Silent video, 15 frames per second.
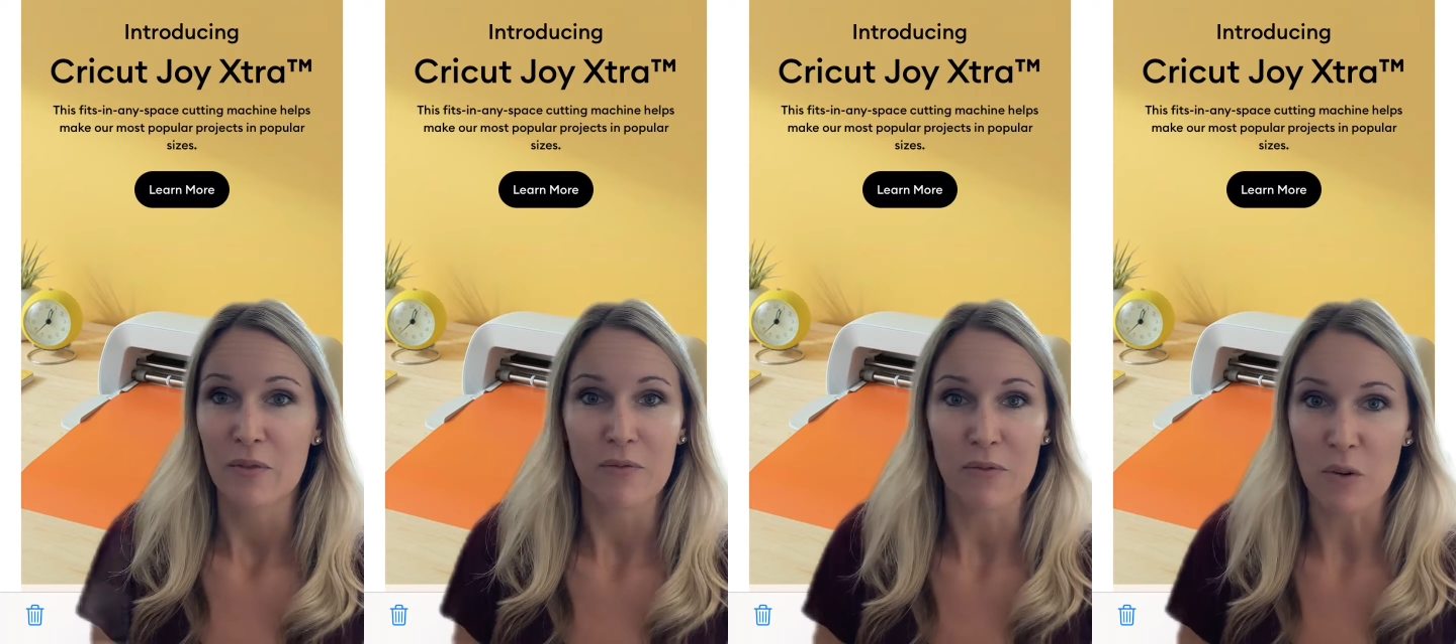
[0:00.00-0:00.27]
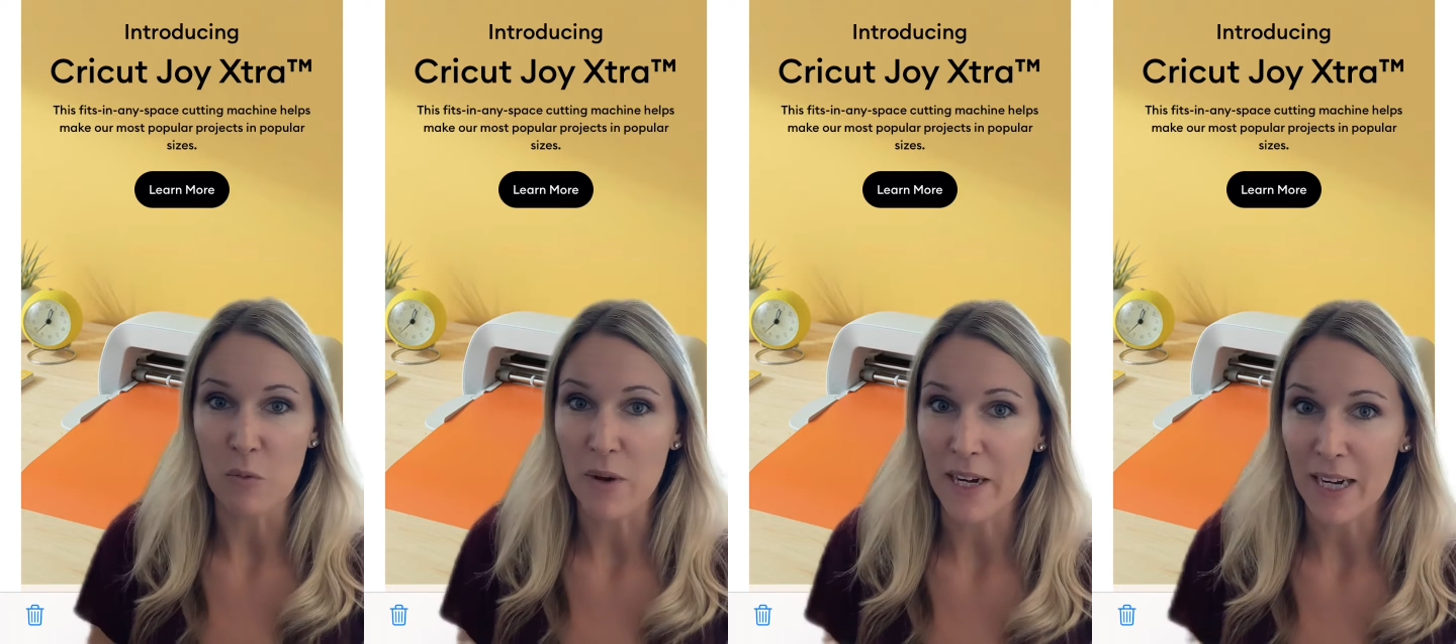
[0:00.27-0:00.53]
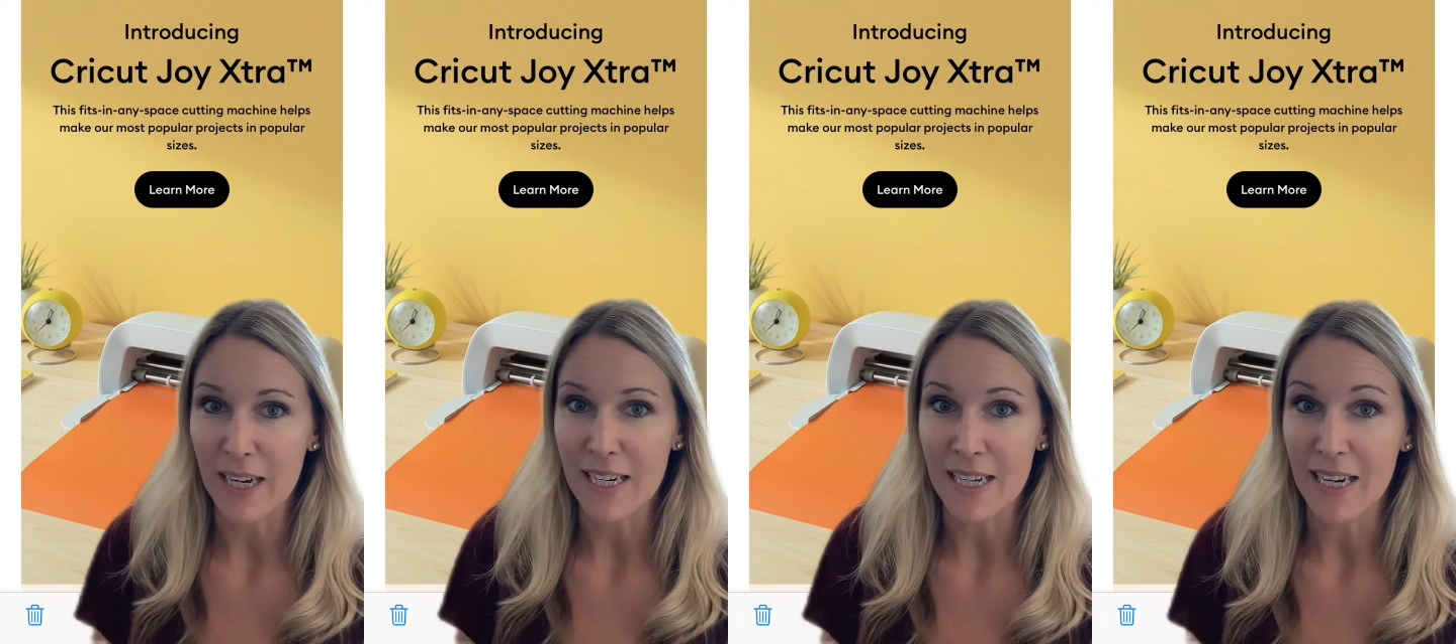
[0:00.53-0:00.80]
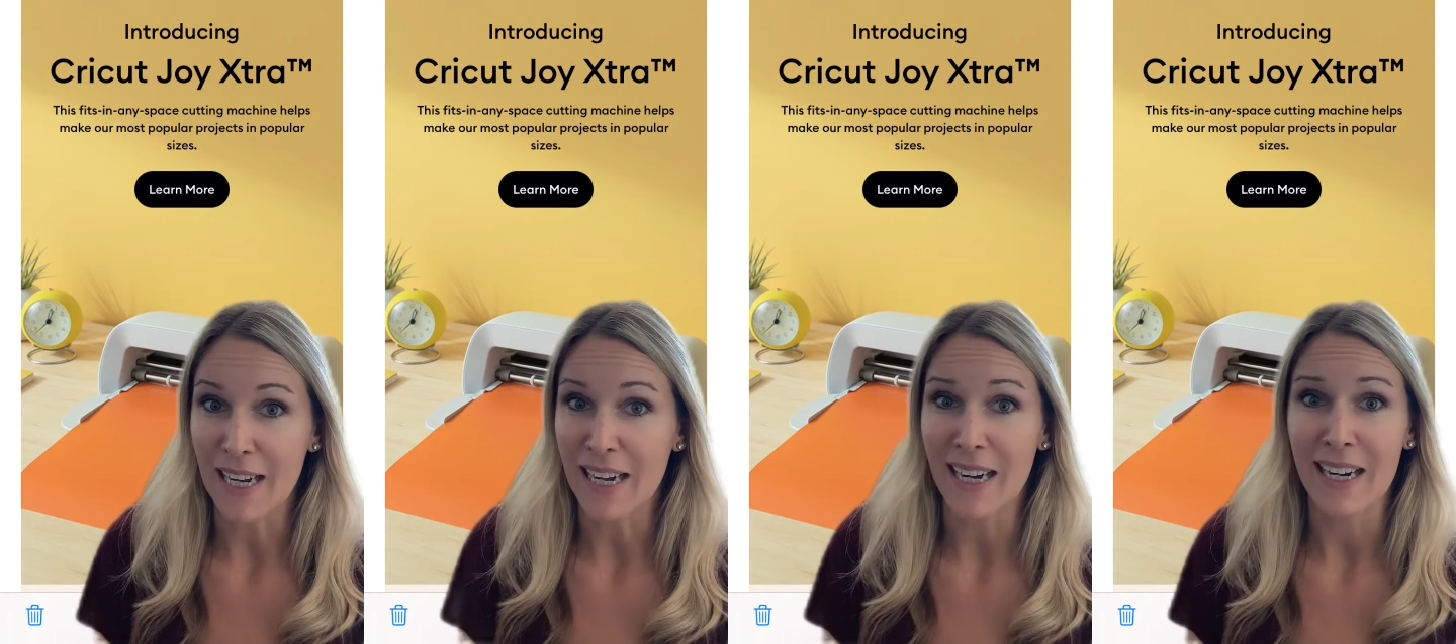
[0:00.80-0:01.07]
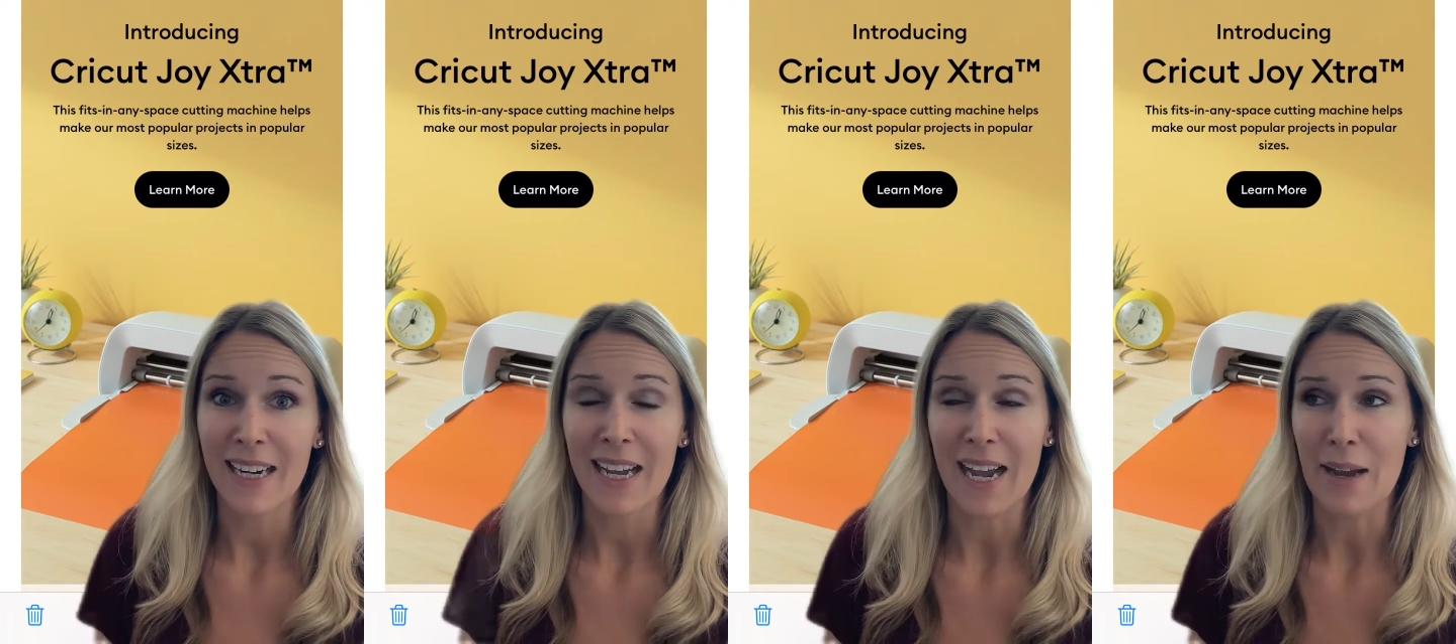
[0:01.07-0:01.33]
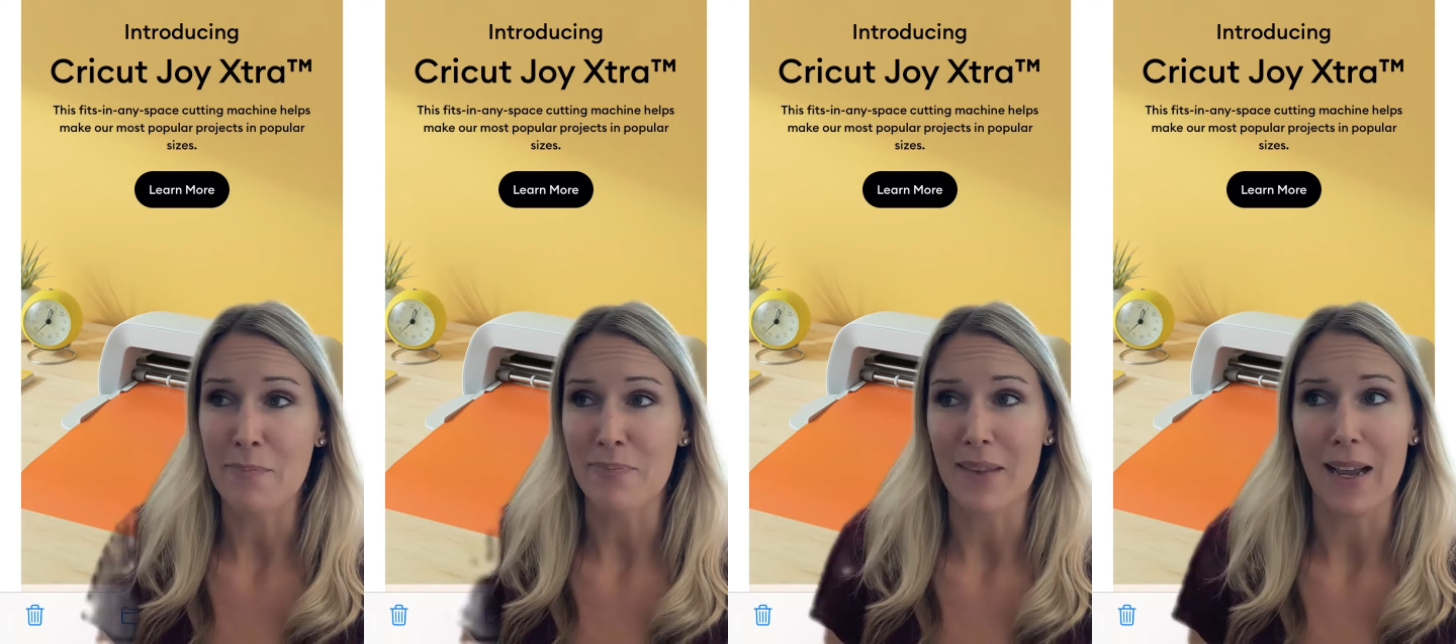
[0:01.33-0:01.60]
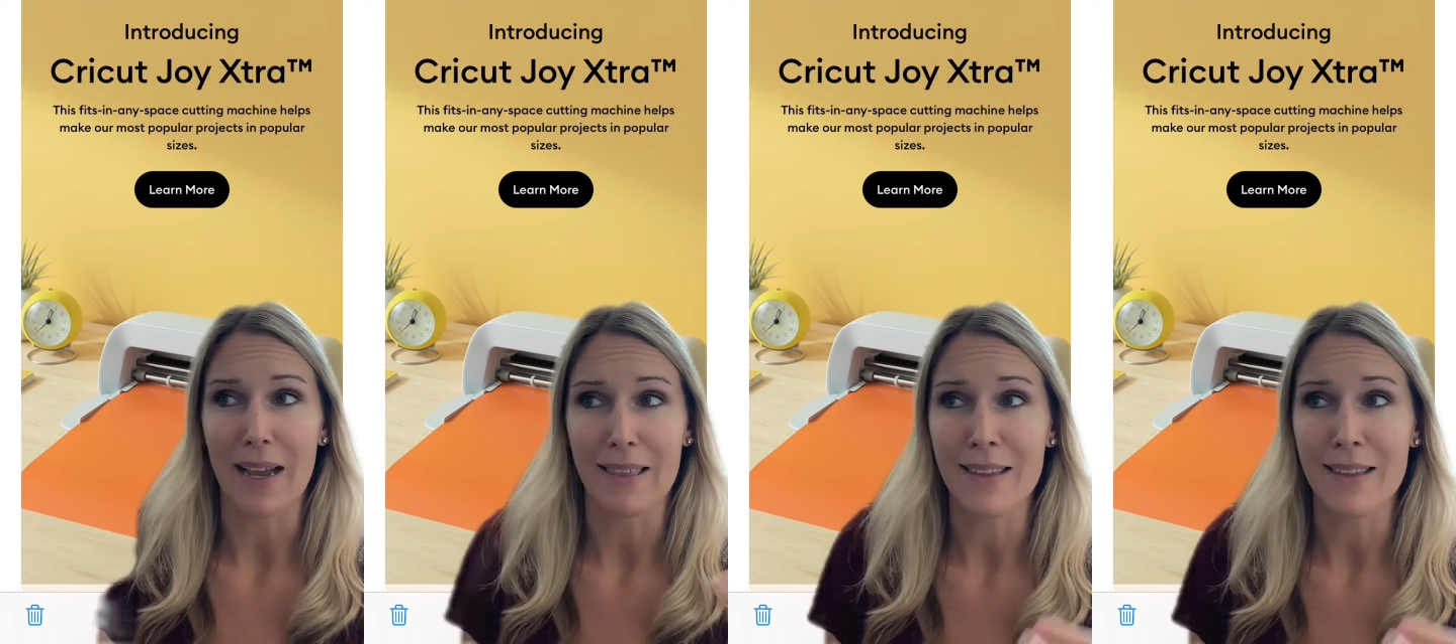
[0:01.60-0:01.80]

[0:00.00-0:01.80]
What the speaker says: for $199. I